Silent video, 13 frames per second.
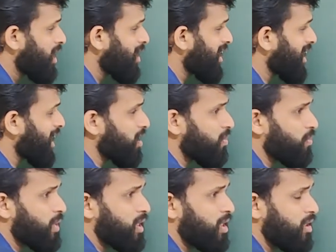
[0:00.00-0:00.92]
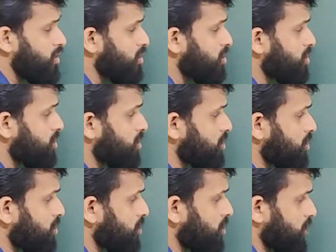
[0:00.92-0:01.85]
I can't be
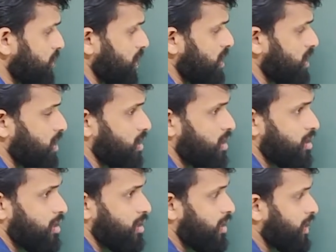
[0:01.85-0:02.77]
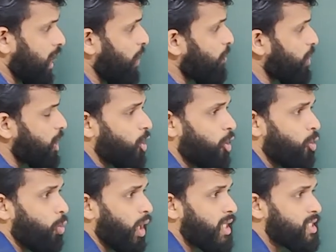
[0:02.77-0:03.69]
just tempering
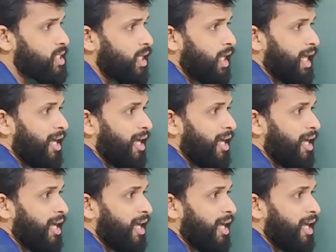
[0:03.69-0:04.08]
on one.